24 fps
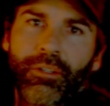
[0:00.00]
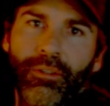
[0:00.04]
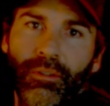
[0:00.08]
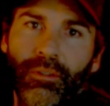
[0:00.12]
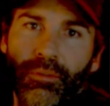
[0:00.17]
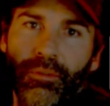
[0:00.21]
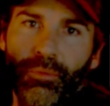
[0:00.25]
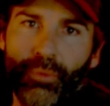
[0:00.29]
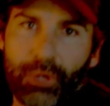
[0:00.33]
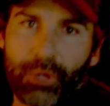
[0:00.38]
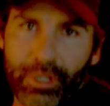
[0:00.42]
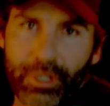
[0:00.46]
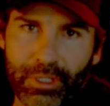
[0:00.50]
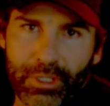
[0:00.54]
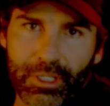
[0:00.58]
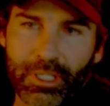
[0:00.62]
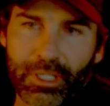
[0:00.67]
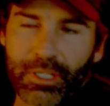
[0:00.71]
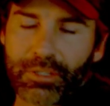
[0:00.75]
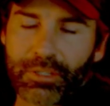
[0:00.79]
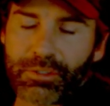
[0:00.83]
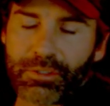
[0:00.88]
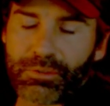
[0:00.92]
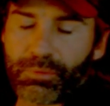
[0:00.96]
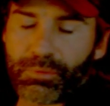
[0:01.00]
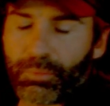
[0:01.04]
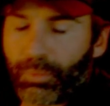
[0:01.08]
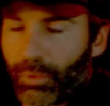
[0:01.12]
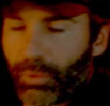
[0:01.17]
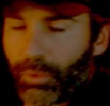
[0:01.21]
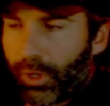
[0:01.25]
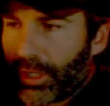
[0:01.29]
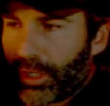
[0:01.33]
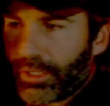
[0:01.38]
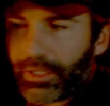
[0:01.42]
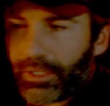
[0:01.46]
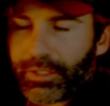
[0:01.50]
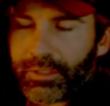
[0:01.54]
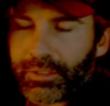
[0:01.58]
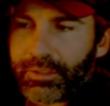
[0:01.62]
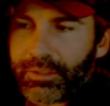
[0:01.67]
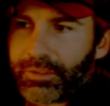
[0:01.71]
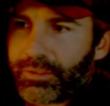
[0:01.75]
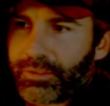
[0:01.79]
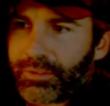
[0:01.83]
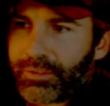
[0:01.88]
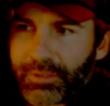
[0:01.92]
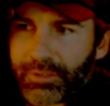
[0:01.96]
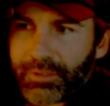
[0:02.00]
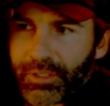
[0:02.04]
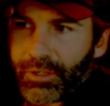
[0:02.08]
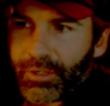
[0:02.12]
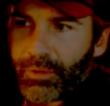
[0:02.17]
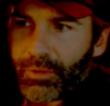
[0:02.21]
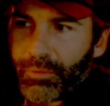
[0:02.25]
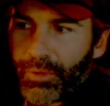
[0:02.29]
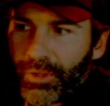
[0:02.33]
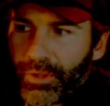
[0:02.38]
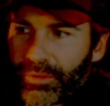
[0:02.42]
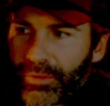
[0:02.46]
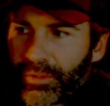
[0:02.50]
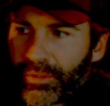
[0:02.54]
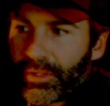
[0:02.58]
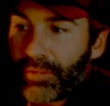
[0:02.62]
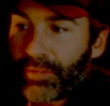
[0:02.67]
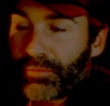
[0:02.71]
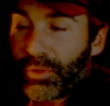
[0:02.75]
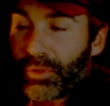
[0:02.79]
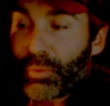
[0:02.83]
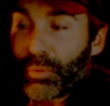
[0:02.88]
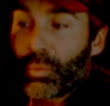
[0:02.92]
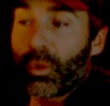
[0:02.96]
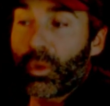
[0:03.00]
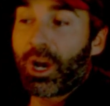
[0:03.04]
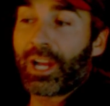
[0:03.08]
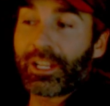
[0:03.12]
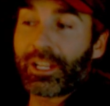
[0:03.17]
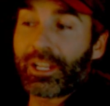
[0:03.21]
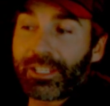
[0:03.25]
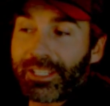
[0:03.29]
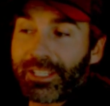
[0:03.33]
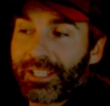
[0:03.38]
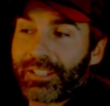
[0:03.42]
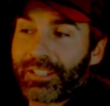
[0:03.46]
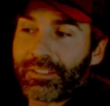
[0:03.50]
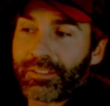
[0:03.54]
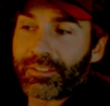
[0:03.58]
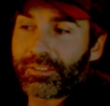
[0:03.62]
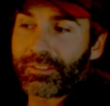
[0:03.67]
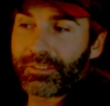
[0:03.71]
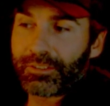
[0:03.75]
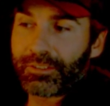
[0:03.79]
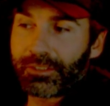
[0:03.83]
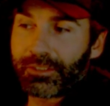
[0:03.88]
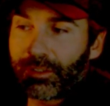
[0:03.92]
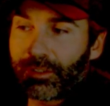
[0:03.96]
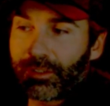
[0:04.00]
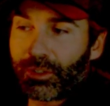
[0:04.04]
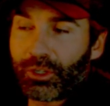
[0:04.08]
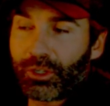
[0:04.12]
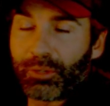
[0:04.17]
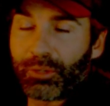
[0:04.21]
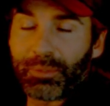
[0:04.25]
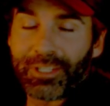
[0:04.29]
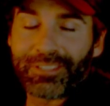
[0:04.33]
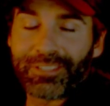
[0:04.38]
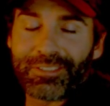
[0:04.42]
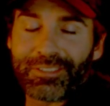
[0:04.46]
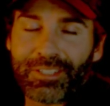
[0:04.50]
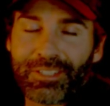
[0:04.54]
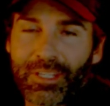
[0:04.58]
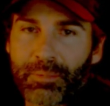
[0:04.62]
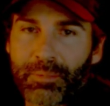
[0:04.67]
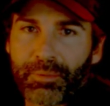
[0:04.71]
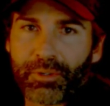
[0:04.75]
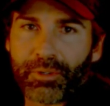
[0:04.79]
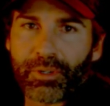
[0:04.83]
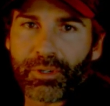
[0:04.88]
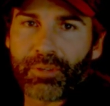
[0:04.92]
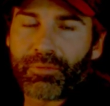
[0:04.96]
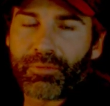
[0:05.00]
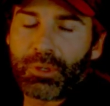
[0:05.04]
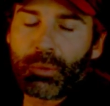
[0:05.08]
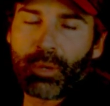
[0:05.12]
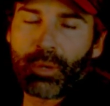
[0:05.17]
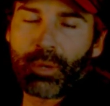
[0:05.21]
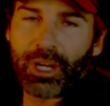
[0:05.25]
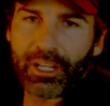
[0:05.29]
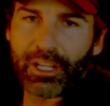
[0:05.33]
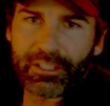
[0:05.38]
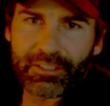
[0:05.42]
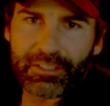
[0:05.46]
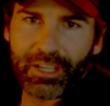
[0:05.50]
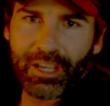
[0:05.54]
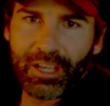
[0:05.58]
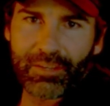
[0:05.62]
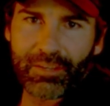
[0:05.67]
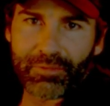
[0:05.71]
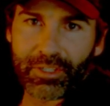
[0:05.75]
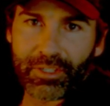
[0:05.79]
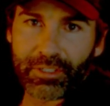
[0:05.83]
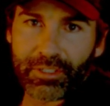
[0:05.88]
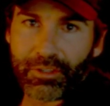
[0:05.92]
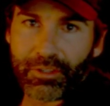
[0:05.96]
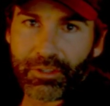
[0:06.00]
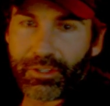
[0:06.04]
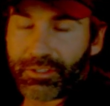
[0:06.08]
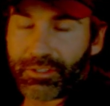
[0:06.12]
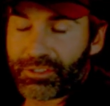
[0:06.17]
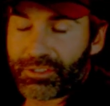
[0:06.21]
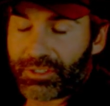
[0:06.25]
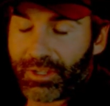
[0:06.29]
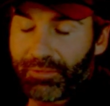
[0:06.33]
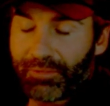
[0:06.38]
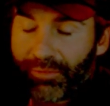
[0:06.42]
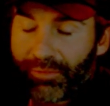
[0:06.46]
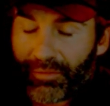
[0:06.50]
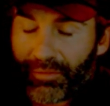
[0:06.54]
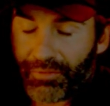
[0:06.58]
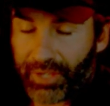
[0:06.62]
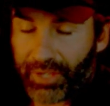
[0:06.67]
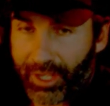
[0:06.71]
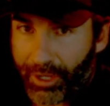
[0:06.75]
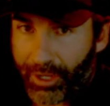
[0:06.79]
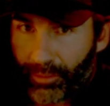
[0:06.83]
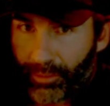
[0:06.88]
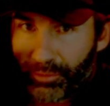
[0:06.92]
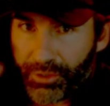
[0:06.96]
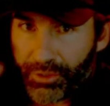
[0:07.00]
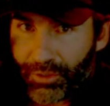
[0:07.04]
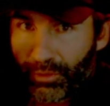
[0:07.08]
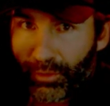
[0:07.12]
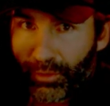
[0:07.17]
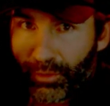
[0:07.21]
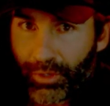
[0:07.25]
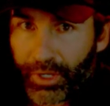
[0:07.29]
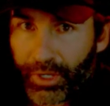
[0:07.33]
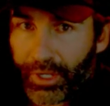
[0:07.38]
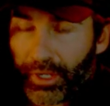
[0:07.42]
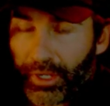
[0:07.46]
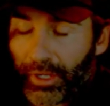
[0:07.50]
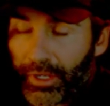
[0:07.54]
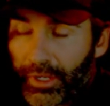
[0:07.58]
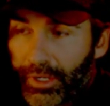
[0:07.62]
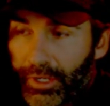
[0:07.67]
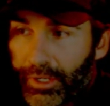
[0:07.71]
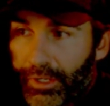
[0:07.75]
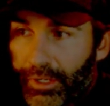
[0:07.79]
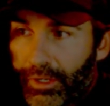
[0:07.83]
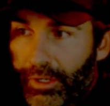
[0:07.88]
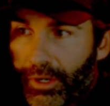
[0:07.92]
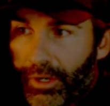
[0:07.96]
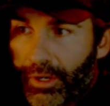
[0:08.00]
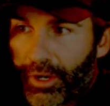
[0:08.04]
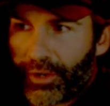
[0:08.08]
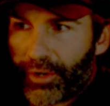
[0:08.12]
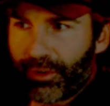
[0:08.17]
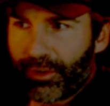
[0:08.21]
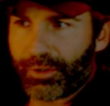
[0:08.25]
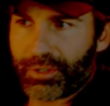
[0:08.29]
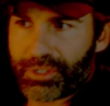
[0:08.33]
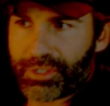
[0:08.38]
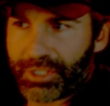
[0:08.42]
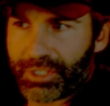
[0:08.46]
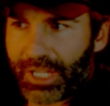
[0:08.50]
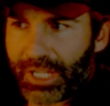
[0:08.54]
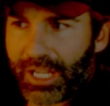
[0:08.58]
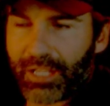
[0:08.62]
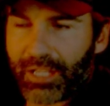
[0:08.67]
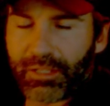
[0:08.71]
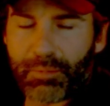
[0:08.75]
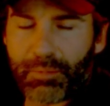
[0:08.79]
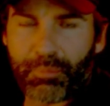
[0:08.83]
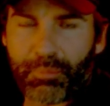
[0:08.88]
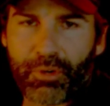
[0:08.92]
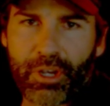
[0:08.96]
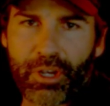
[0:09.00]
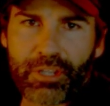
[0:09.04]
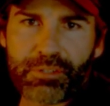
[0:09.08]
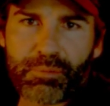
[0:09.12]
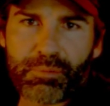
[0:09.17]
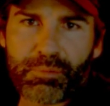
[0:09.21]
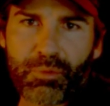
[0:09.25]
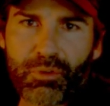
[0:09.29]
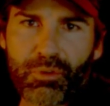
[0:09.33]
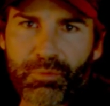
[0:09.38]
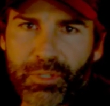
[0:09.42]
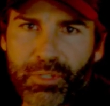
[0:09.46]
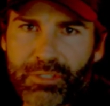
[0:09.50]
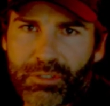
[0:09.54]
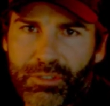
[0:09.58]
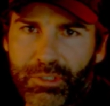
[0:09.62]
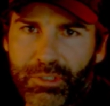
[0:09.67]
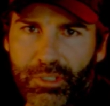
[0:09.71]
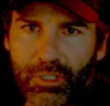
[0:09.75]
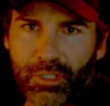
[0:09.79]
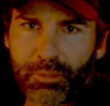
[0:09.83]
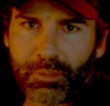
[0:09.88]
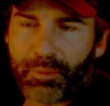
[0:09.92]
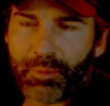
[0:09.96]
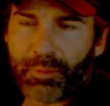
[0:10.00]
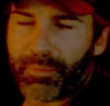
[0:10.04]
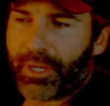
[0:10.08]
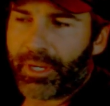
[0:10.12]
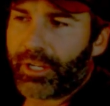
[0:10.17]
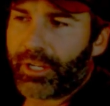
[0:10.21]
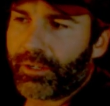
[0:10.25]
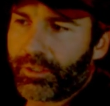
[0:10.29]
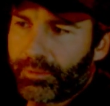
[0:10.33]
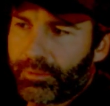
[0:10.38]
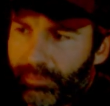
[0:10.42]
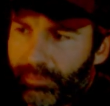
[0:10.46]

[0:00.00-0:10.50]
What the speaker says: what it is. What, you know, if you want to get a little bit deeper, if you want to dive into this stuff, if it helps you understand the price movements a little bit better,